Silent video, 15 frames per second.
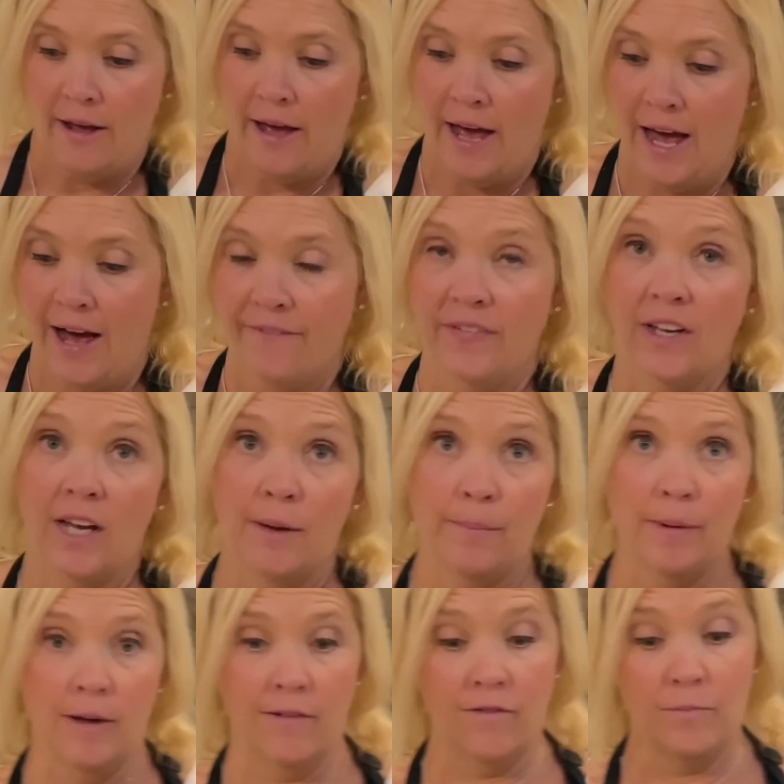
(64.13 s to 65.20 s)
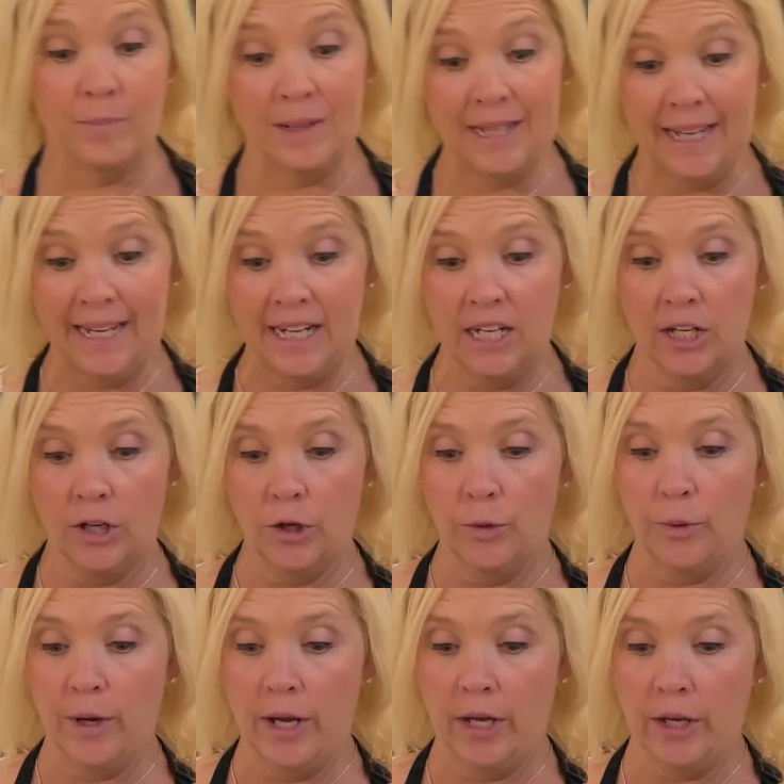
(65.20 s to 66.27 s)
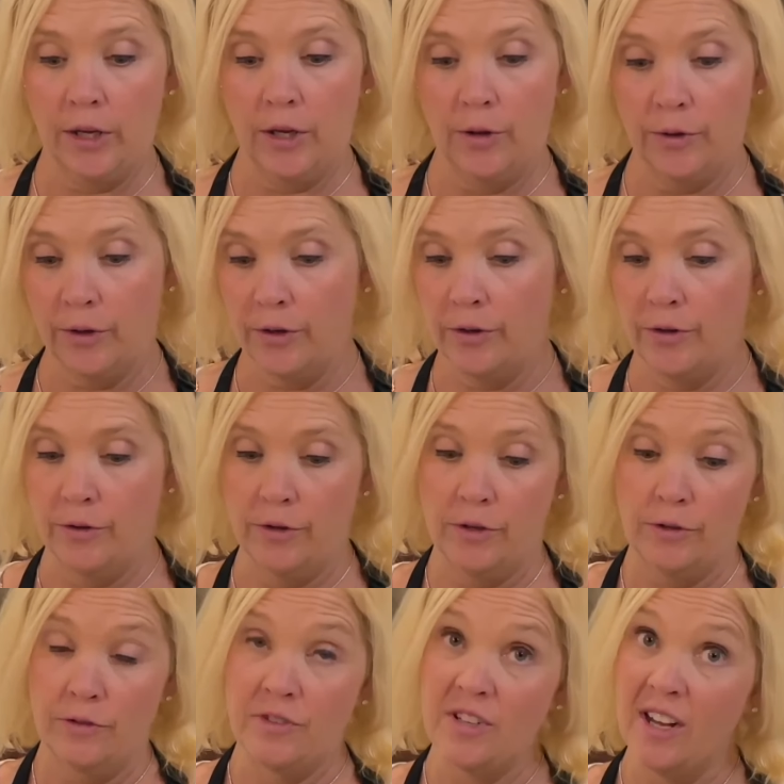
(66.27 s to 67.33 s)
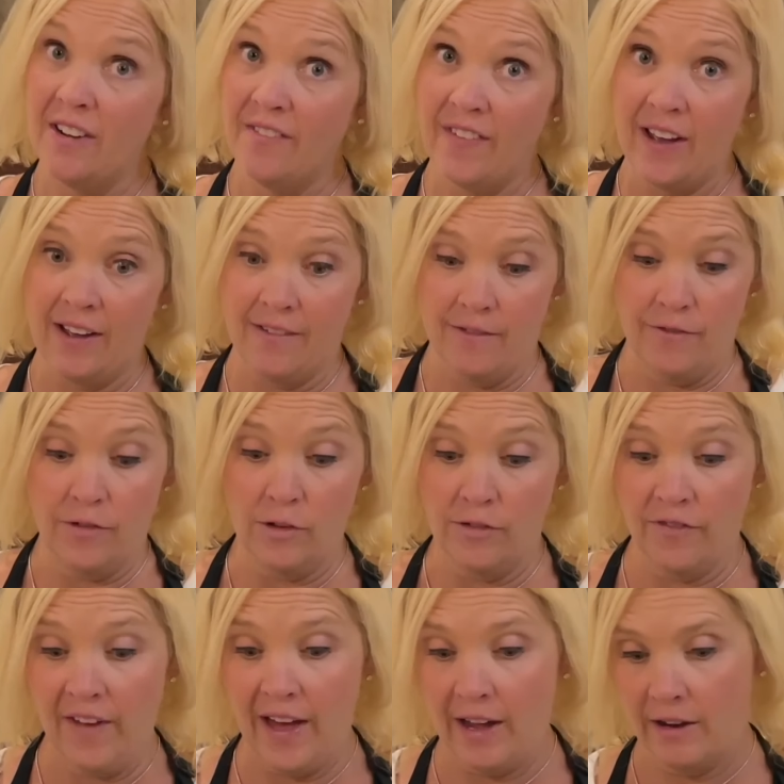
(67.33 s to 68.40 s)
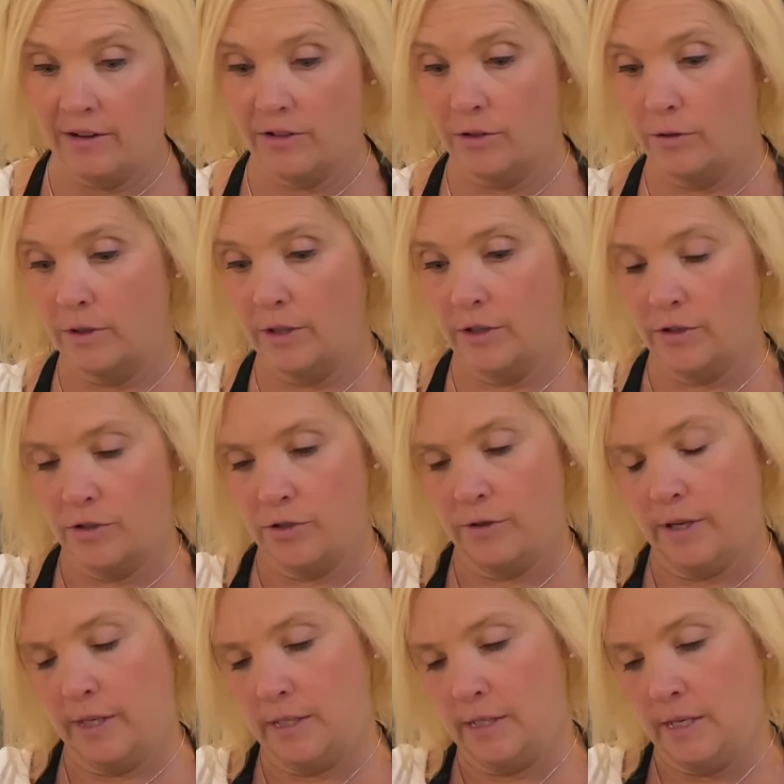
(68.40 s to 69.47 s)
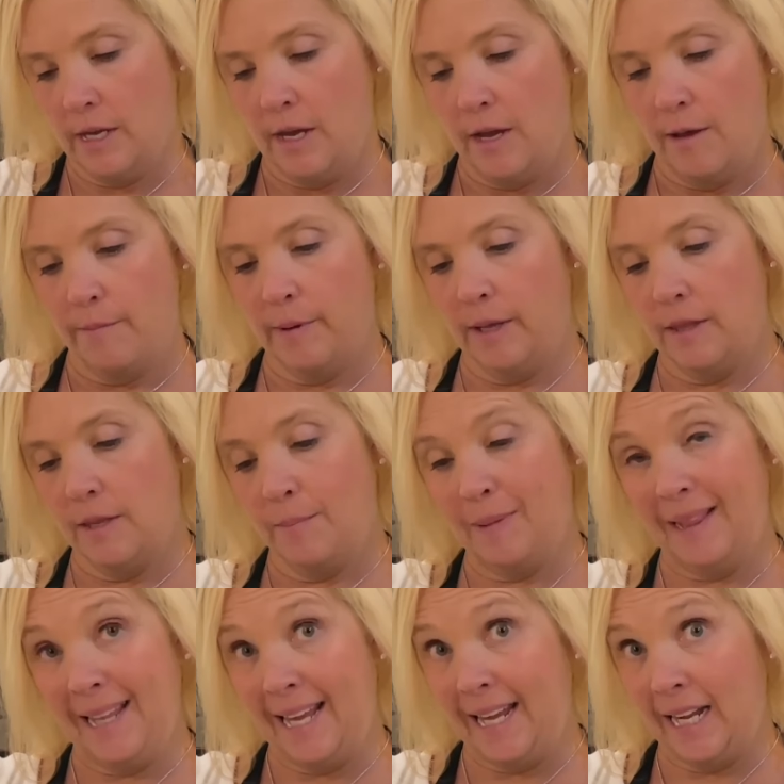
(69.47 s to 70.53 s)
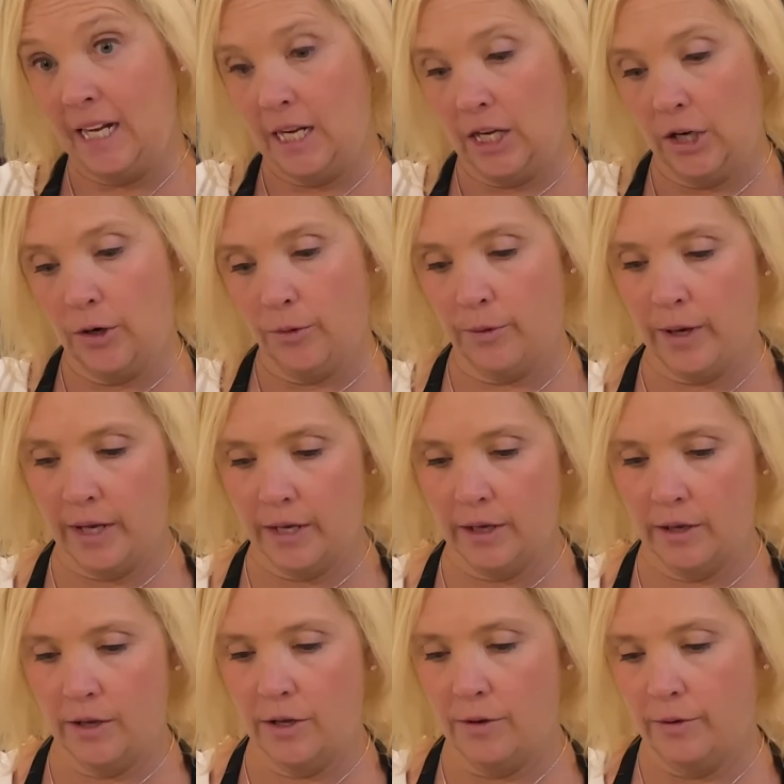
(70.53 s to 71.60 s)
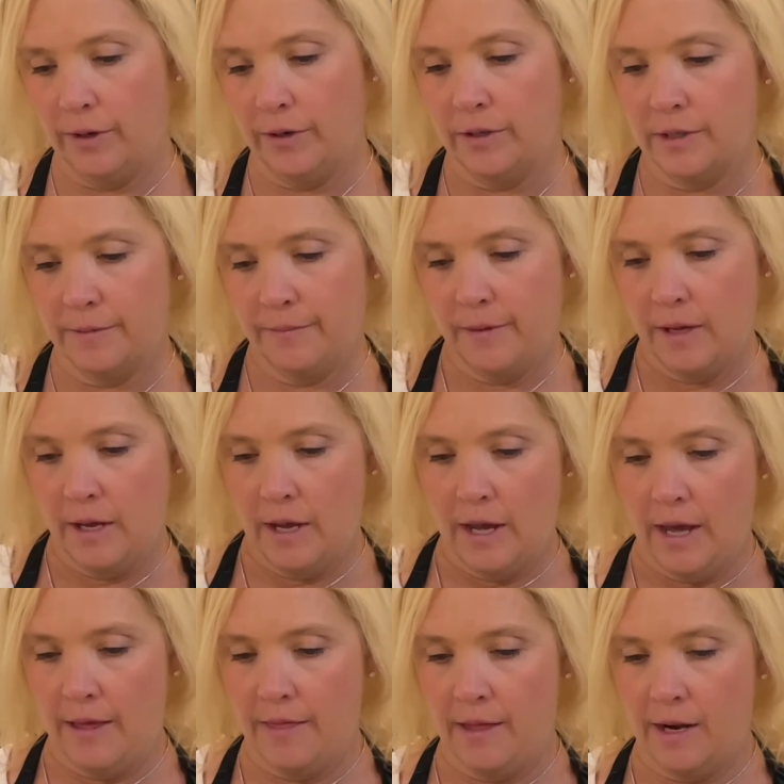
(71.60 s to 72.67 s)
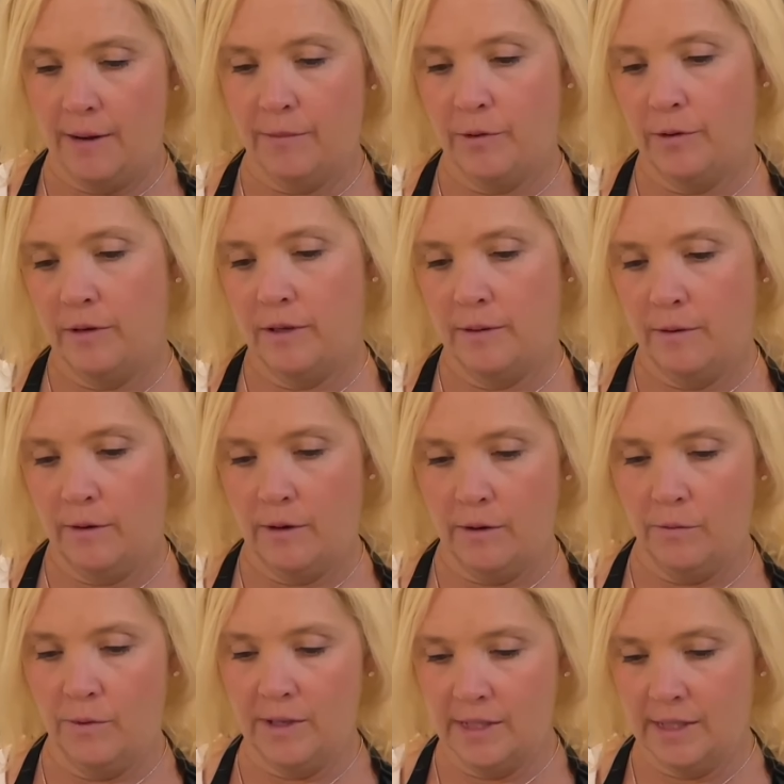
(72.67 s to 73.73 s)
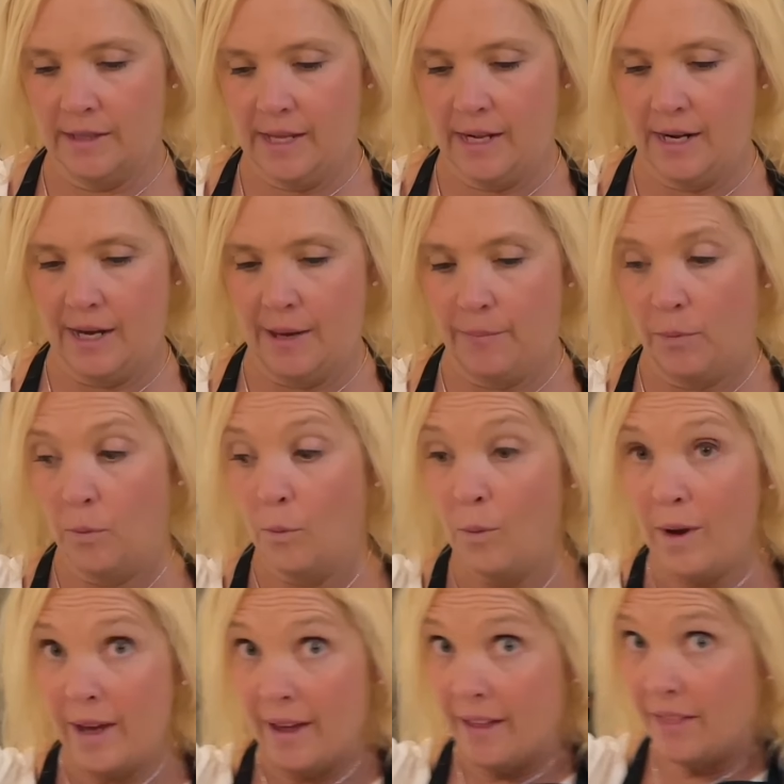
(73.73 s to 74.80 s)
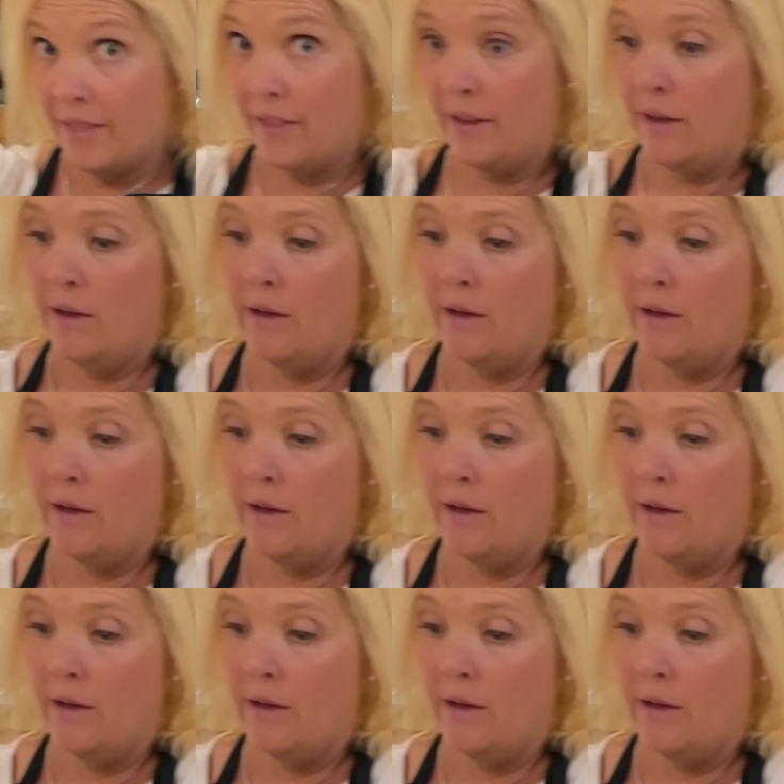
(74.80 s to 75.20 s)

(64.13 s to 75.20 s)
half a cup of plain Greek yogurt. You can use non-fat, full fat, totally your choice, but the plain Greek yogurt. And then I'm going to whisk that up with